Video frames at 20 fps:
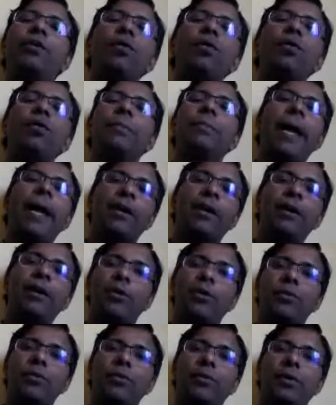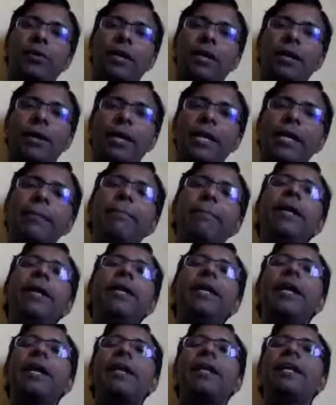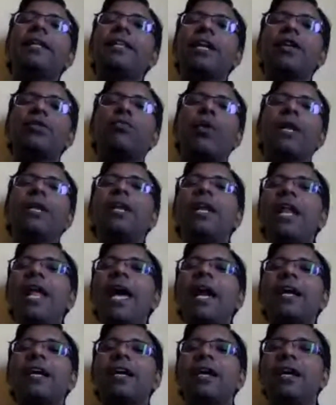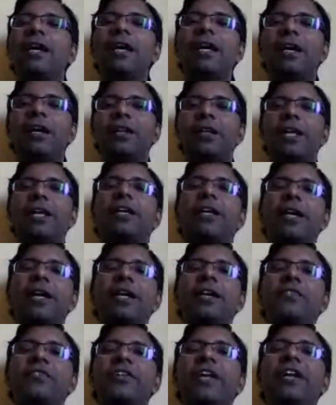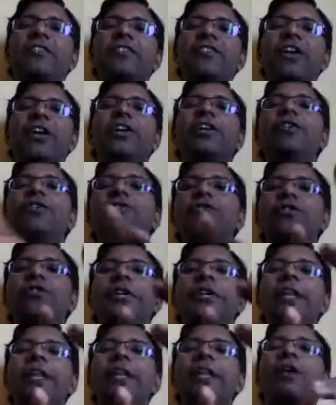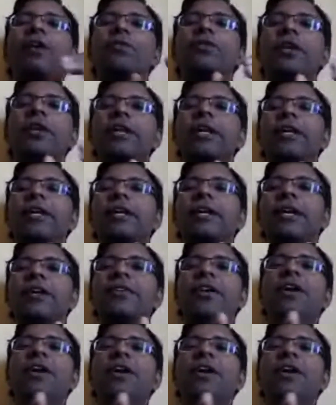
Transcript: city equal to Bangalore. Immediately that 1 lakh records gets reduced to 10,000